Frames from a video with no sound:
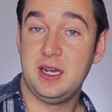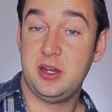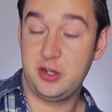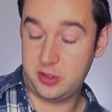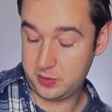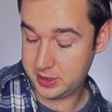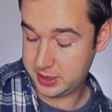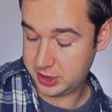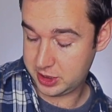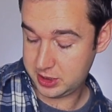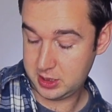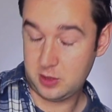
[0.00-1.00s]
In other
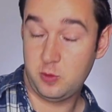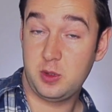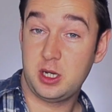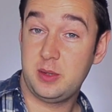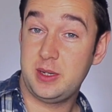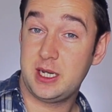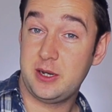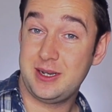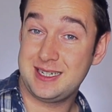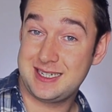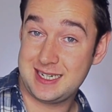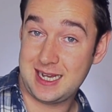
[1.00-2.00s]
words, we're going to be
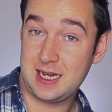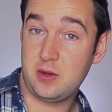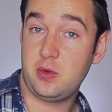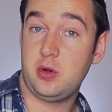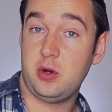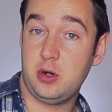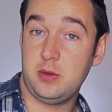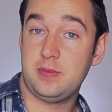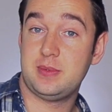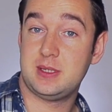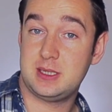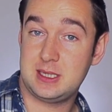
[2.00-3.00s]
going down,
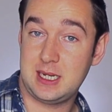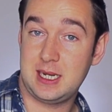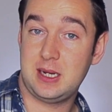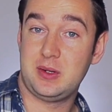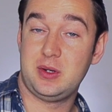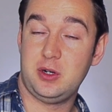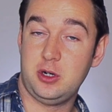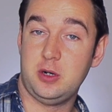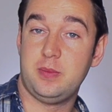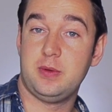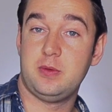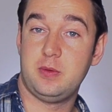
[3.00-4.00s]
up,